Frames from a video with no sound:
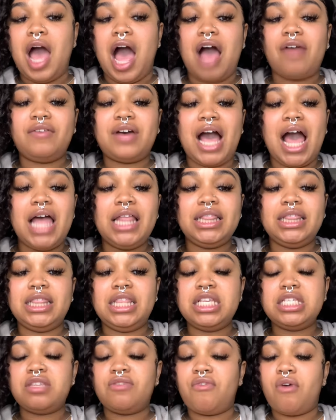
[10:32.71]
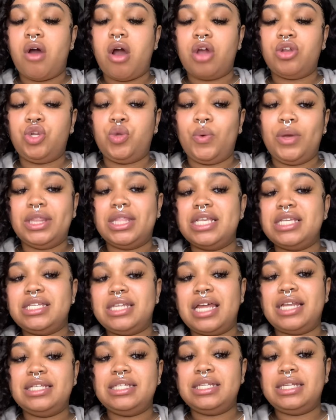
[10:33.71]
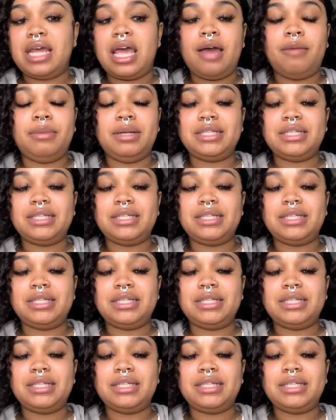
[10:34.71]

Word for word: I've gotten this far doing this and that, this and that.